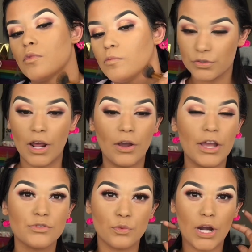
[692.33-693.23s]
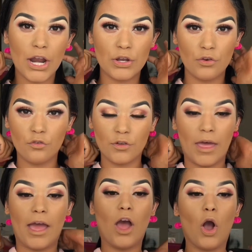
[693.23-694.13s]
So now, guys, what I do for
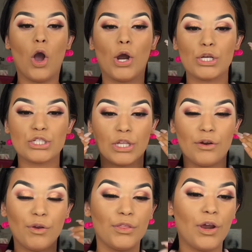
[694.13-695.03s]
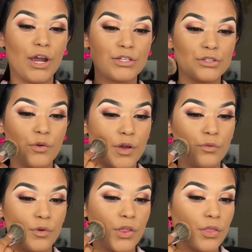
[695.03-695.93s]
that harsh line right there, I just go
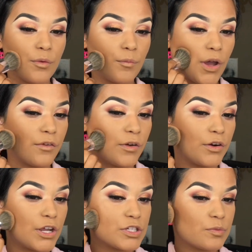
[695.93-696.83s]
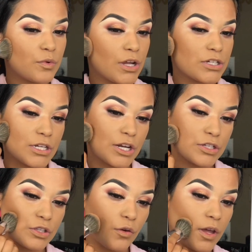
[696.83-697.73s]
in with my foundation brush and I
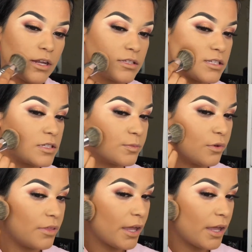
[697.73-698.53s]
just go in and stipple